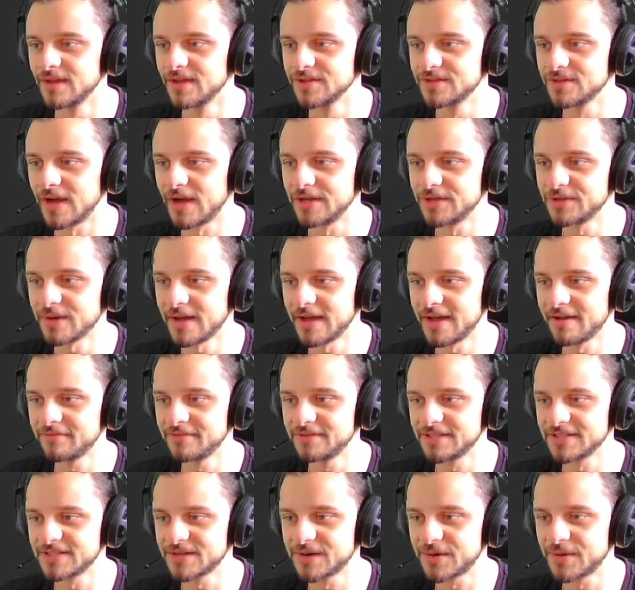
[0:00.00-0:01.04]
So I do
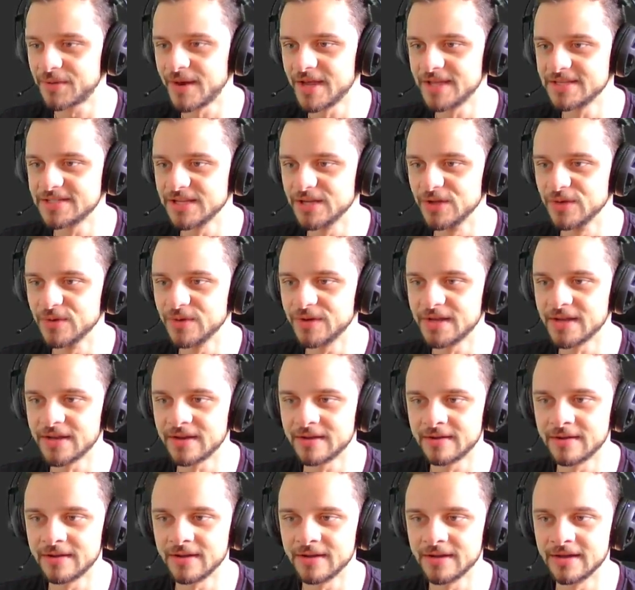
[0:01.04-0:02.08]
have this crazy
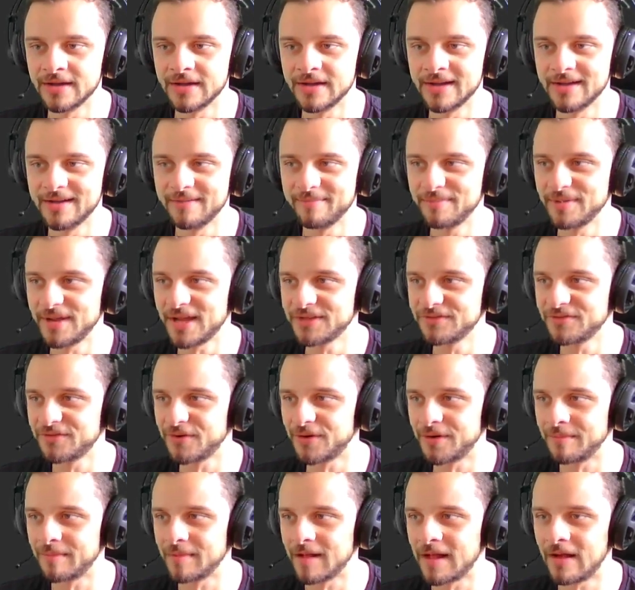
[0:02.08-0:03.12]
looking
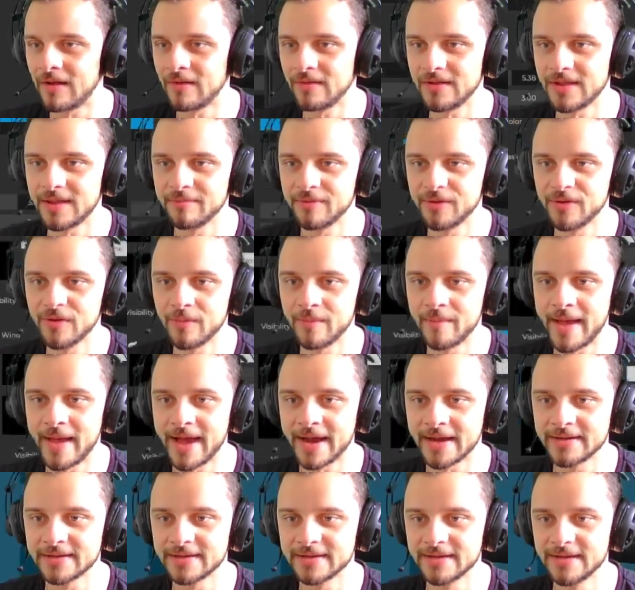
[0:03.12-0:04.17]
platform now. Let me go
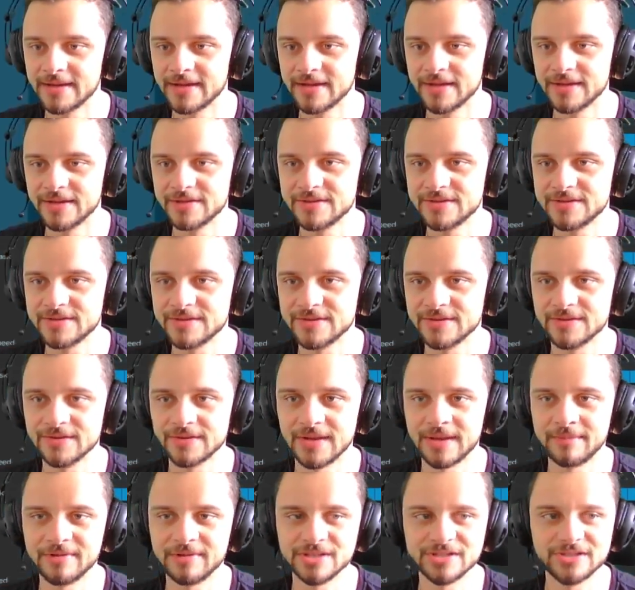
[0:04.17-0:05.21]
back to,
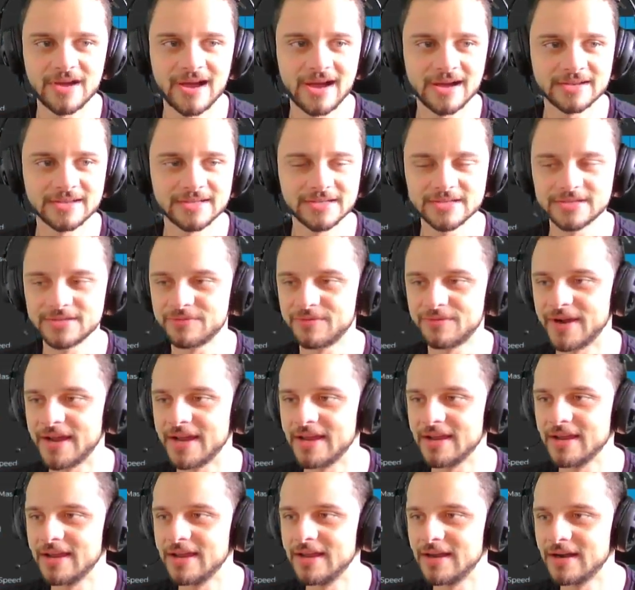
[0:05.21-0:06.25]
let me dock this
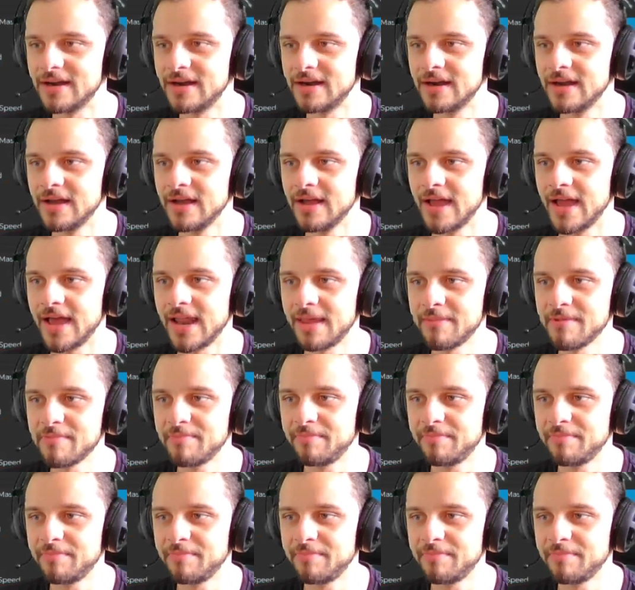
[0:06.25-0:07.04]
right here, and let me